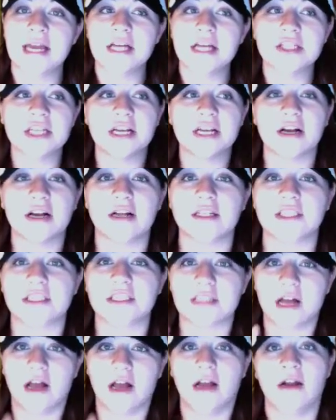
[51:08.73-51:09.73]
Shakeology is
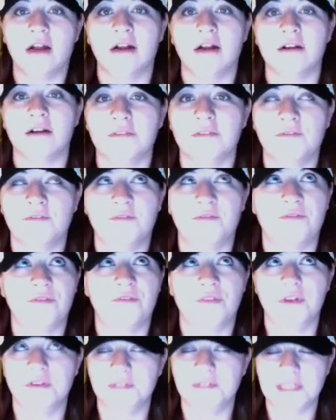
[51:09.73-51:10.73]

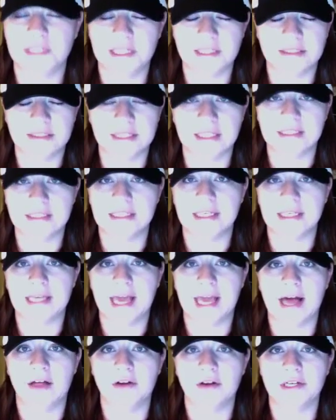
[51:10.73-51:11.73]
150, 60
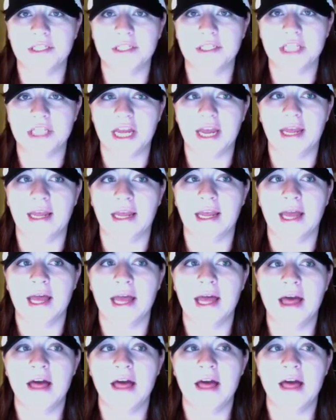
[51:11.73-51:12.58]
calorie shake